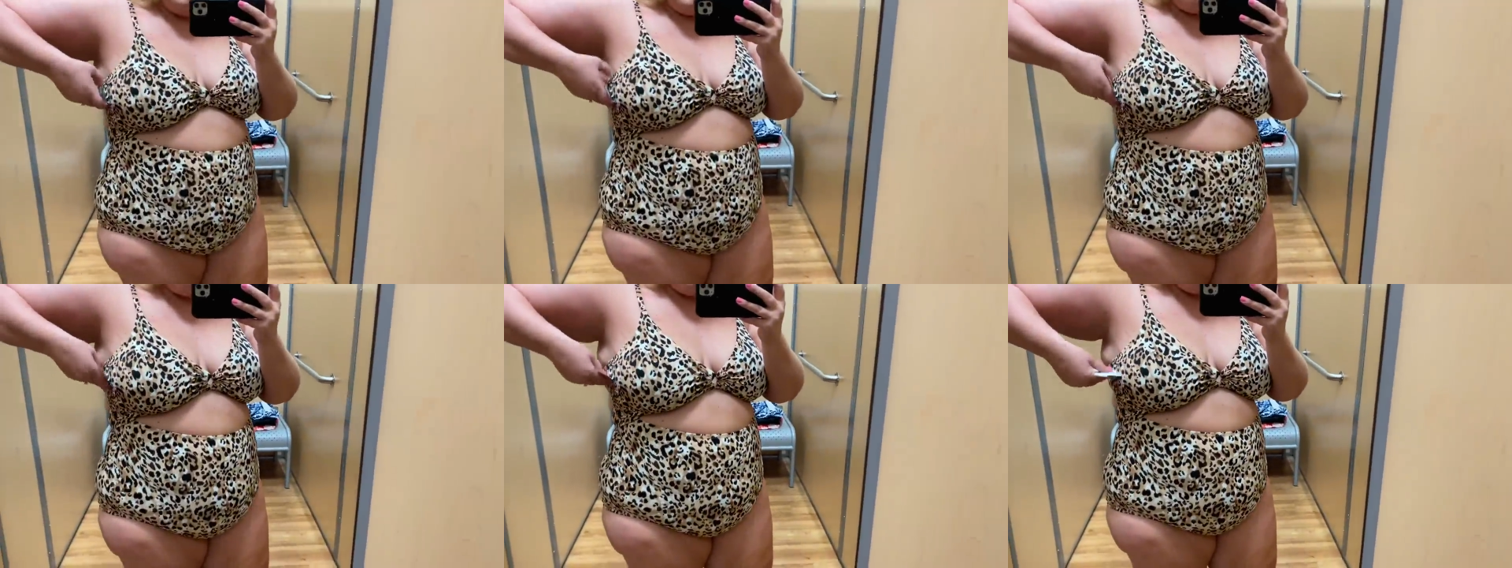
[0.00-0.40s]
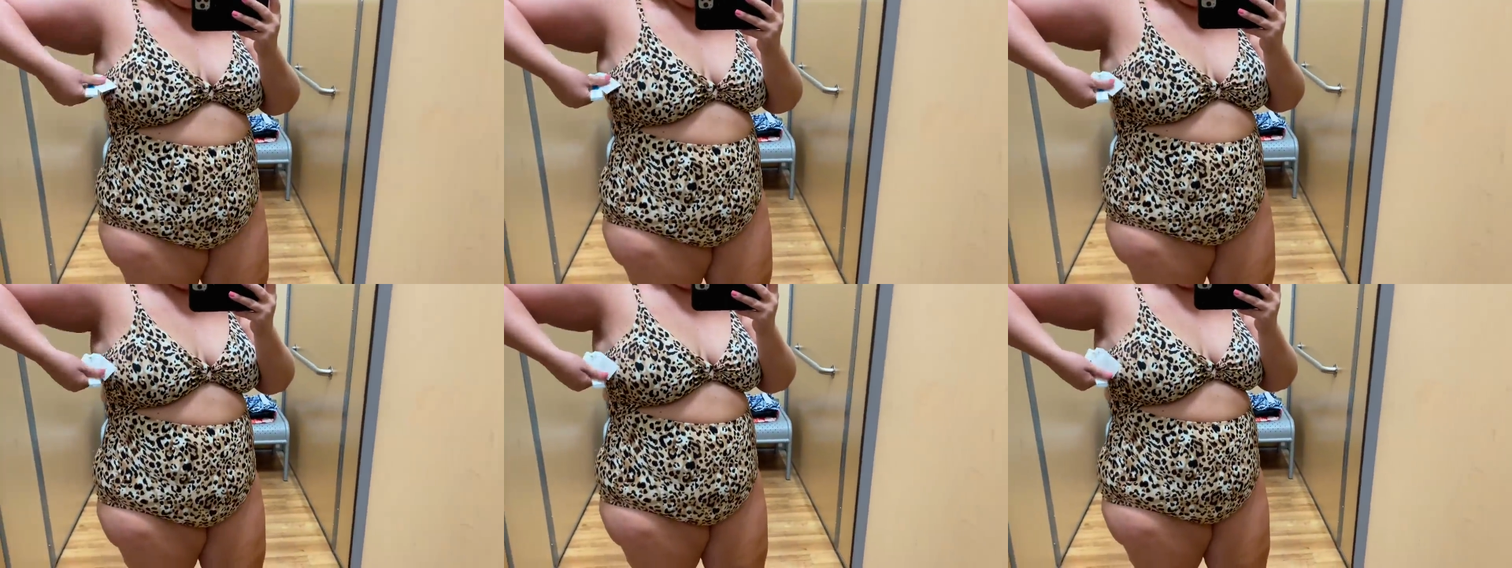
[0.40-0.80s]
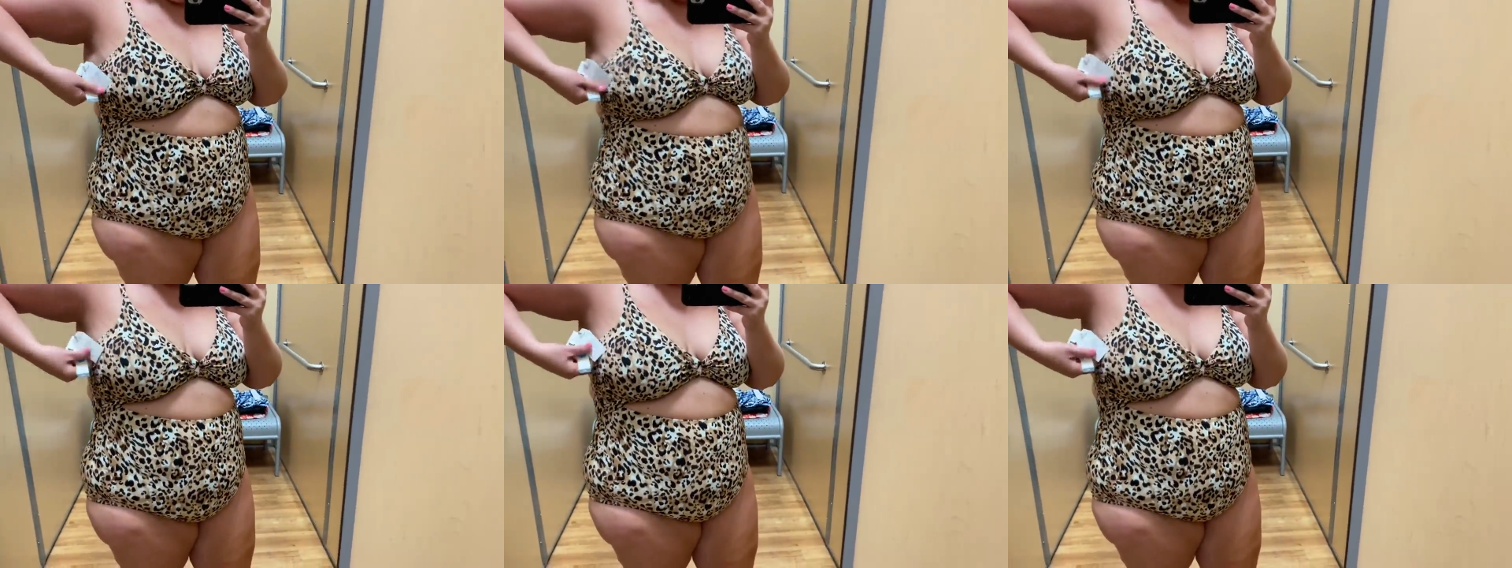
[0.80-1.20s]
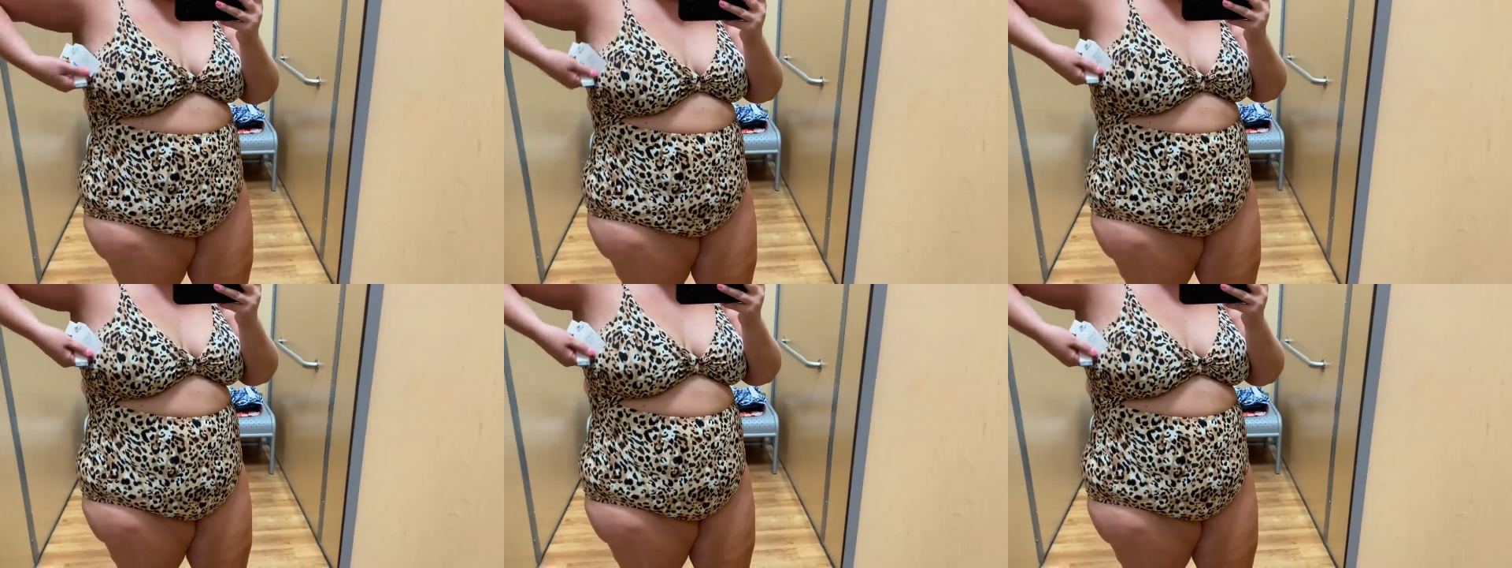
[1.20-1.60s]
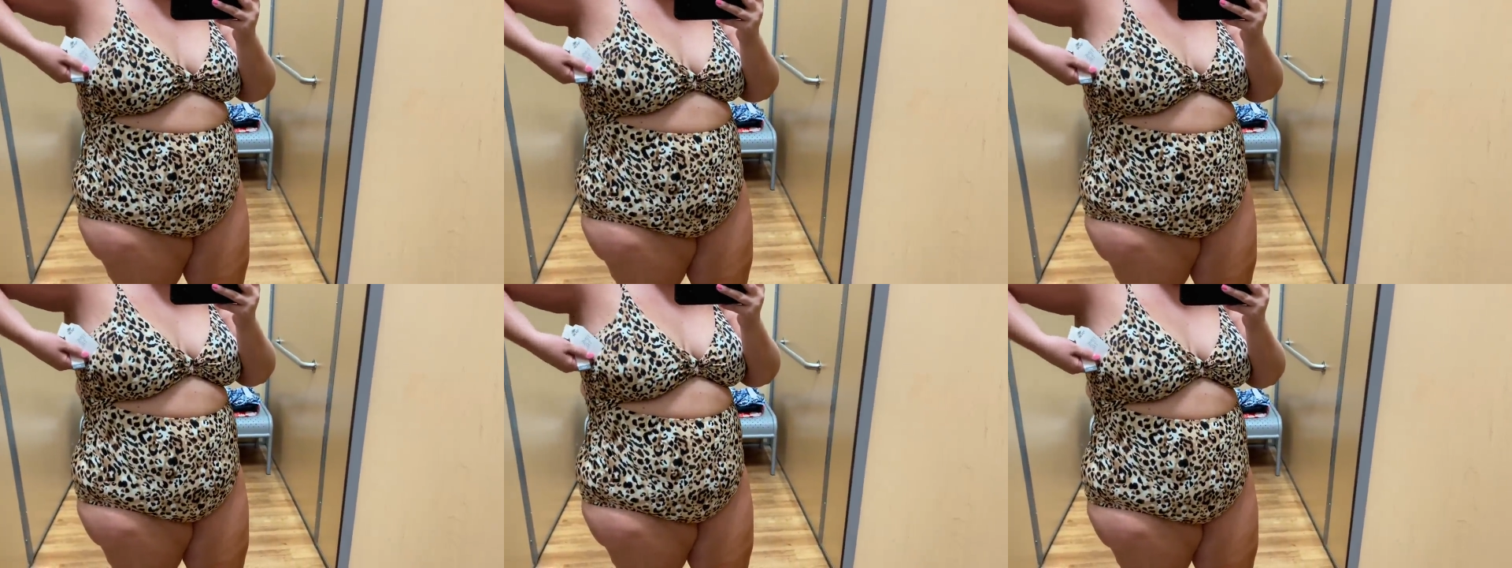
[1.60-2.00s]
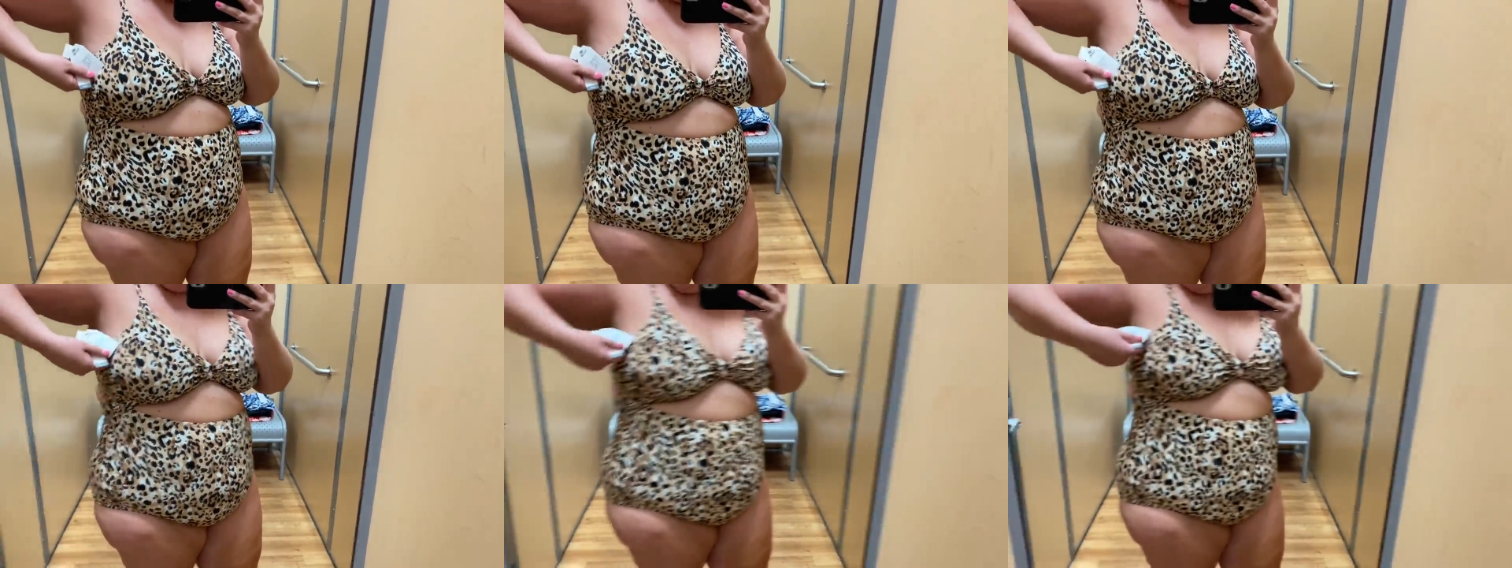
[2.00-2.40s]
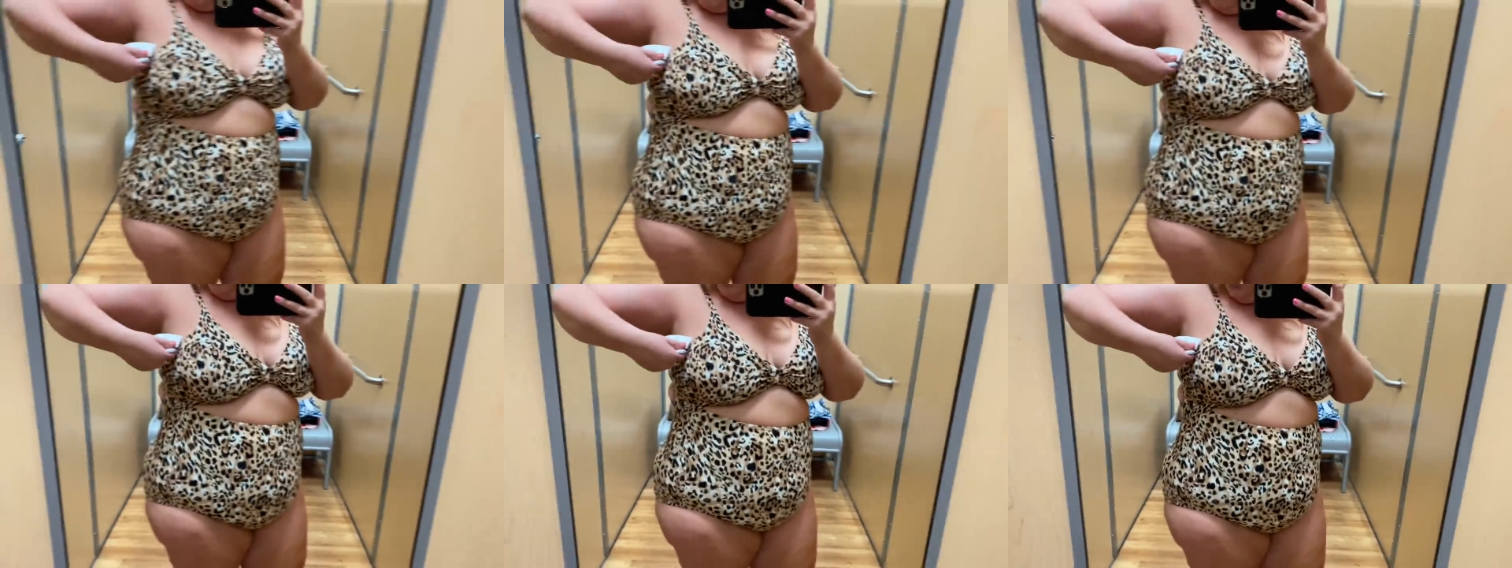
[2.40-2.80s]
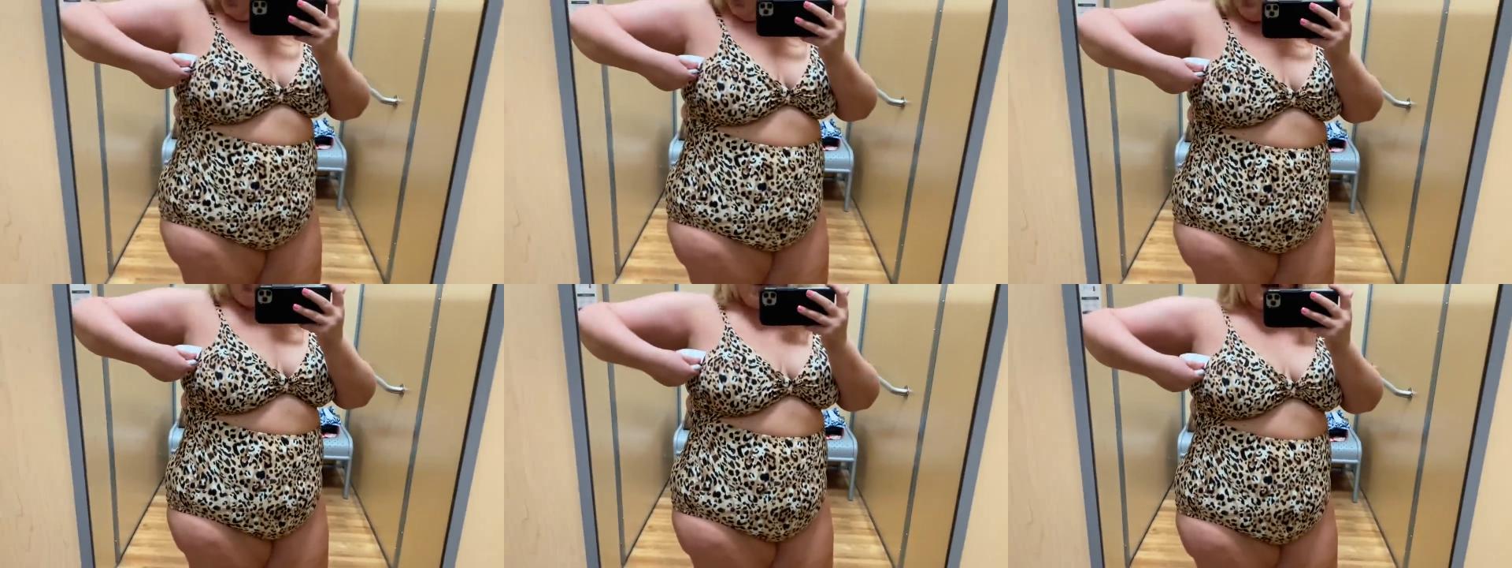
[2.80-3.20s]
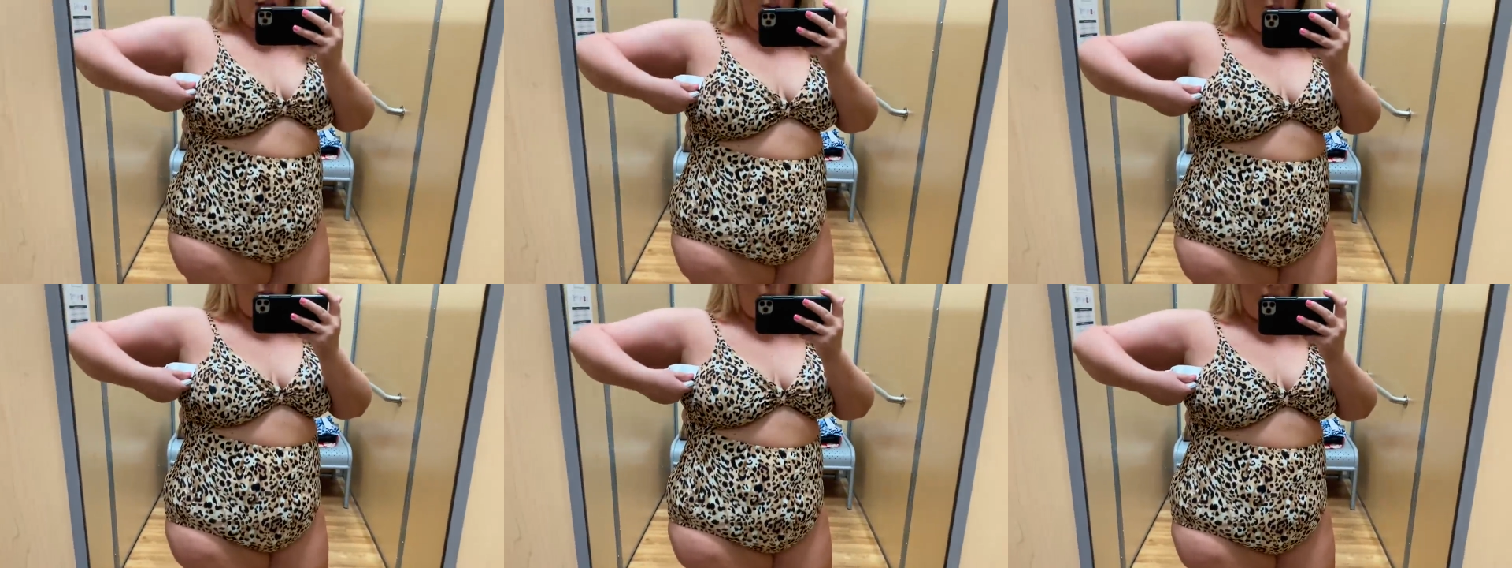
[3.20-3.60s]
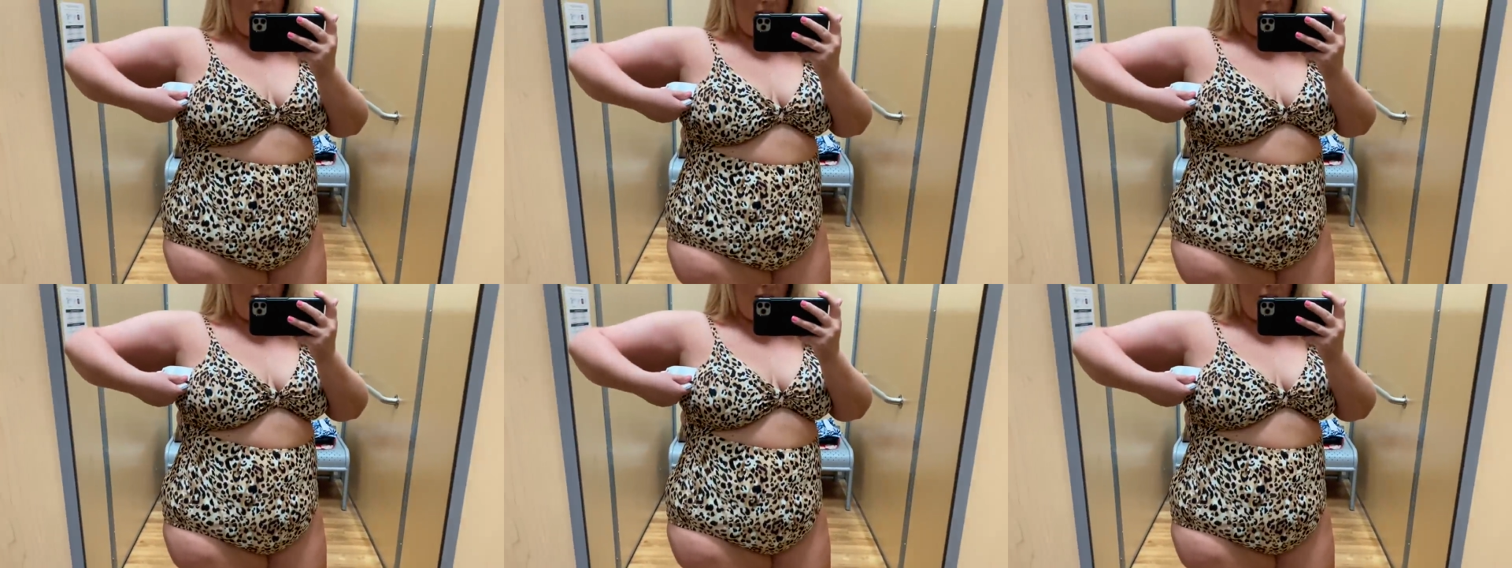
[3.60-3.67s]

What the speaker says: [unreadable: no face in view]